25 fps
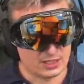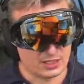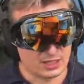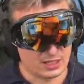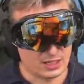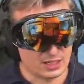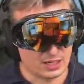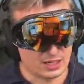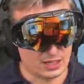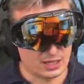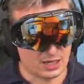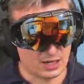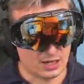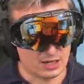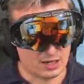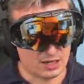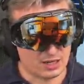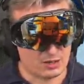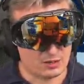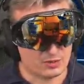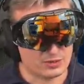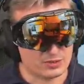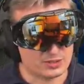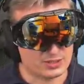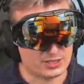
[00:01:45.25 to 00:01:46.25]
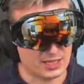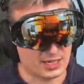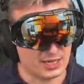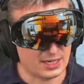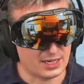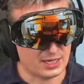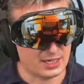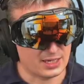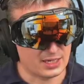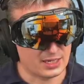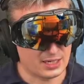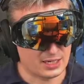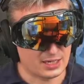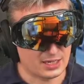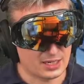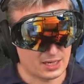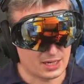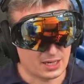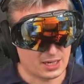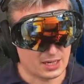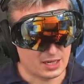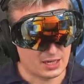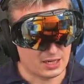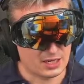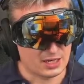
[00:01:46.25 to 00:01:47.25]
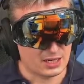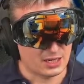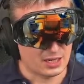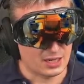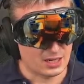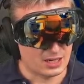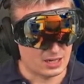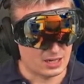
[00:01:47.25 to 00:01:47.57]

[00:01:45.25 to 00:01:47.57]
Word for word: uh, how do you say uh,